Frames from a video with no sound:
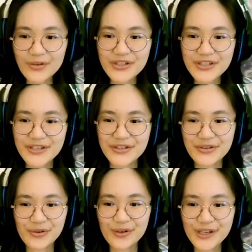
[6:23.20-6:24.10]
does the
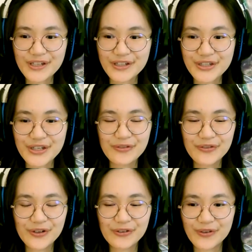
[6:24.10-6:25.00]
story
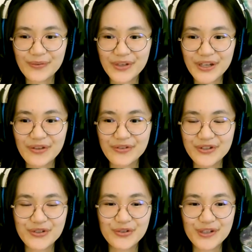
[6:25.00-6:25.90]
differ from the other
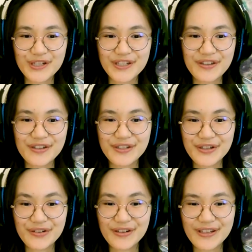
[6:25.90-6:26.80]
stories in the
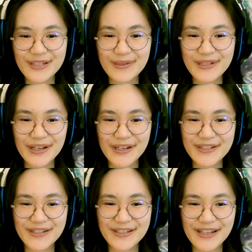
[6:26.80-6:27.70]
series besides
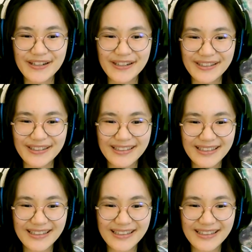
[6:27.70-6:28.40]
the setting?